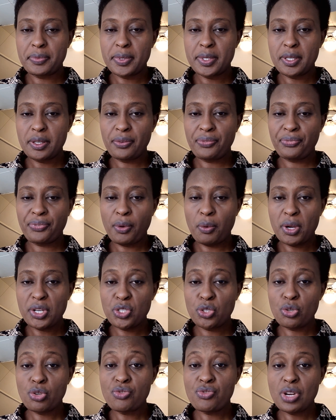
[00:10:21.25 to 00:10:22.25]
If our
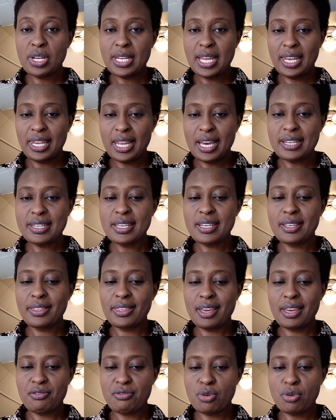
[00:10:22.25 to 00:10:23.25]
children are learning
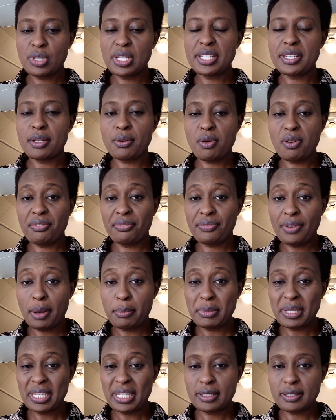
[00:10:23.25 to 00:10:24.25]
their role in our
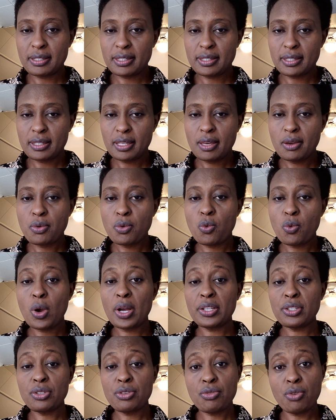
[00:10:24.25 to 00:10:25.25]
families,
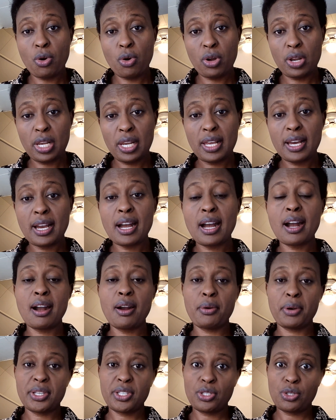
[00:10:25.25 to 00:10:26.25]
what role are
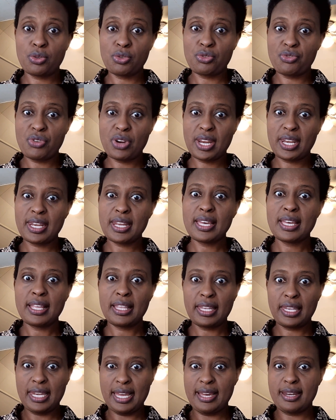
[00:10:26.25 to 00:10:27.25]
our children
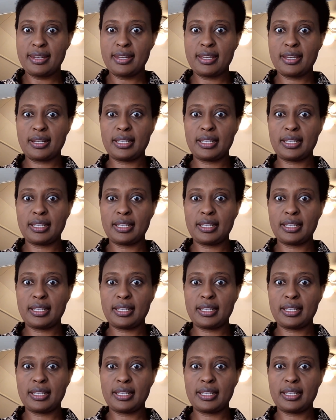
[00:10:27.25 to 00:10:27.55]
learning?